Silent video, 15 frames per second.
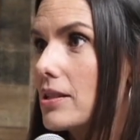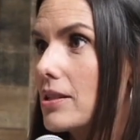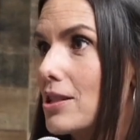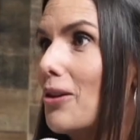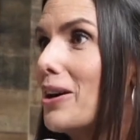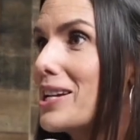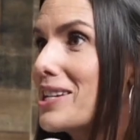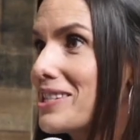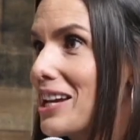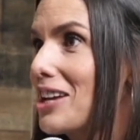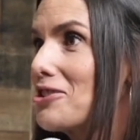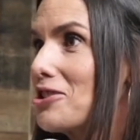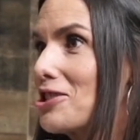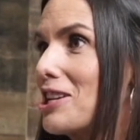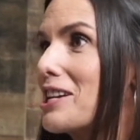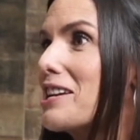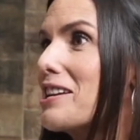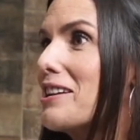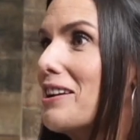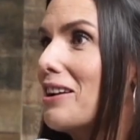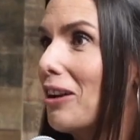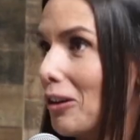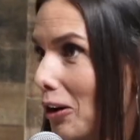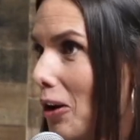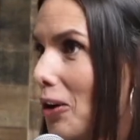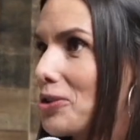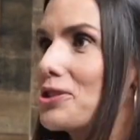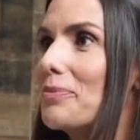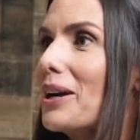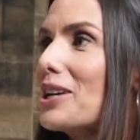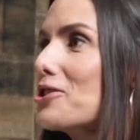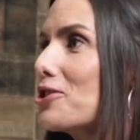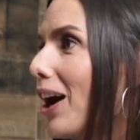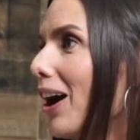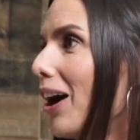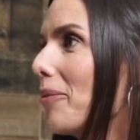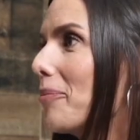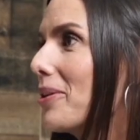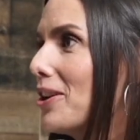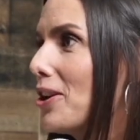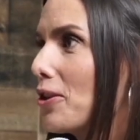So I essentially lost my job